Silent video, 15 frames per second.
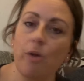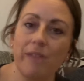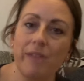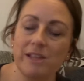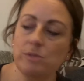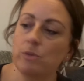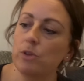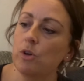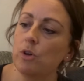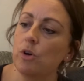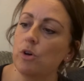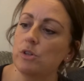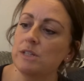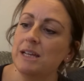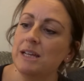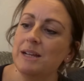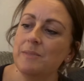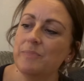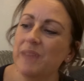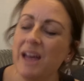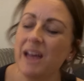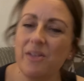that's what they're called.
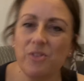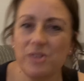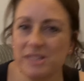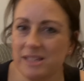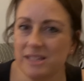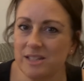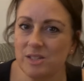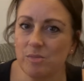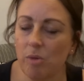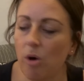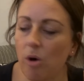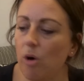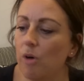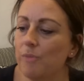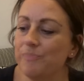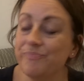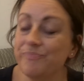I thought it said S'more.